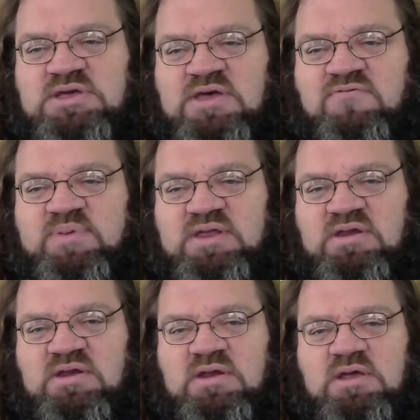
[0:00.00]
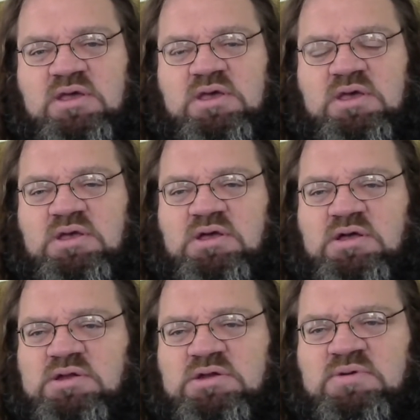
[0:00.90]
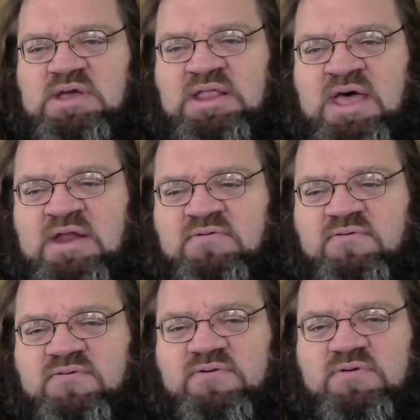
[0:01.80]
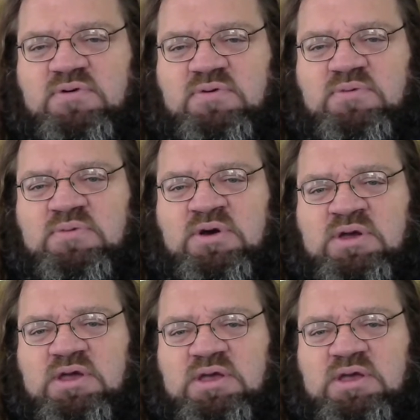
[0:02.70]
I've been uh, doing a lot of work